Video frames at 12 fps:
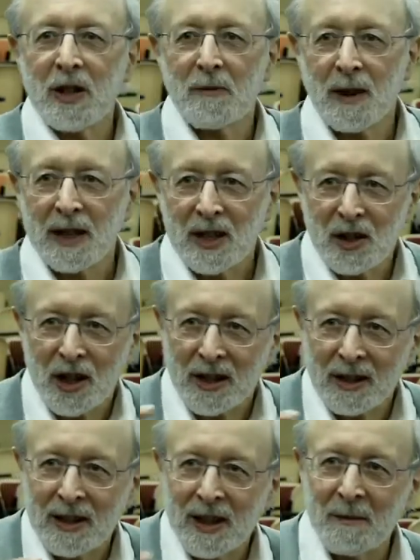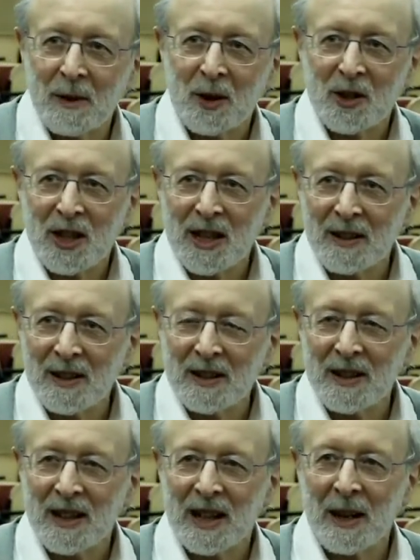They fight each other because they
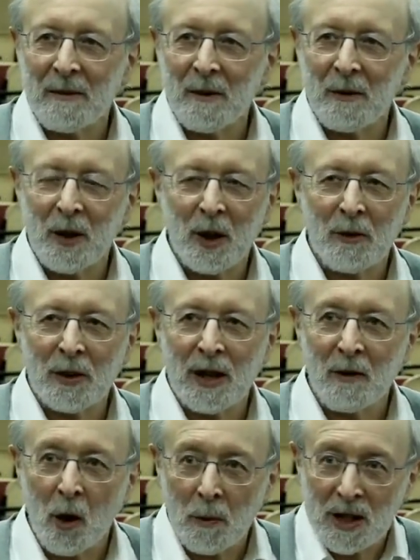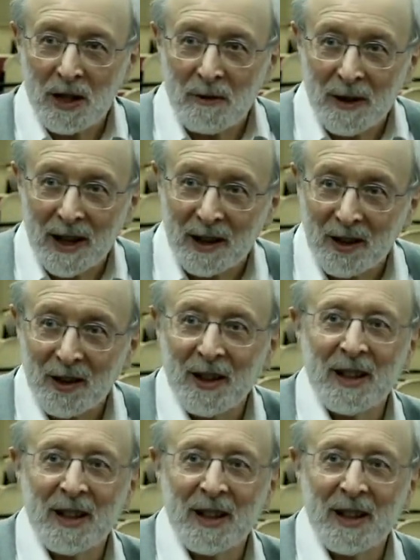can have very often have opposite effects.